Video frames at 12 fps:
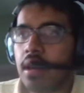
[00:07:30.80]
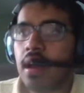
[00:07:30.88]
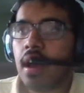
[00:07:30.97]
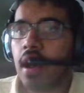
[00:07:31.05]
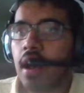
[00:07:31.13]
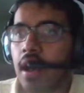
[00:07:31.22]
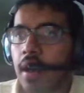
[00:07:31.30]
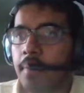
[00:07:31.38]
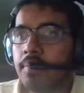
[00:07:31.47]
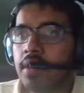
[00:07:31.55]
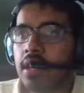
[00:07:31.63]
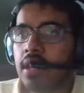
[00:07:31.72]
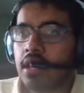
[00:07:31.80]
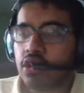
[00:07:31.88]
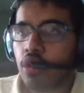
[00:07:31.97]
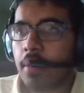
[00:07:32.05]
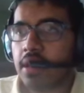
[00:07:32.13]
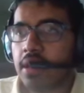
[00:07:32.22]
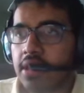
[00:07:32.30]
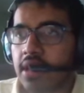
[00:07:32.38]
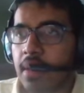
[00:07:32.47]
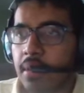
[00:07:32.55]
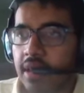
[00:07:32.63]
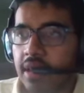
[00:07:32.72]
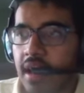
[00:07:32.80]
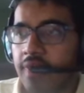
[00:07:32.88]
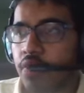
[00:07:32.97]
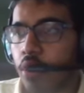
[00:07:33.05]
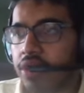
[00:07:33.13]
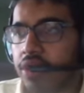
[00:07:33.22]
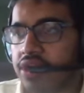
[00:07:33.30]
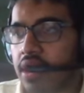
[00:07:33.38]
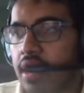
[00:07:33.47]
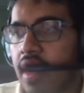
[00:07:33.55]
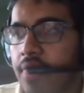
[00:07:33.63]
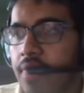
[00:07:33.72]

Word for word: Um, Serbia did come alive, though, in the second half.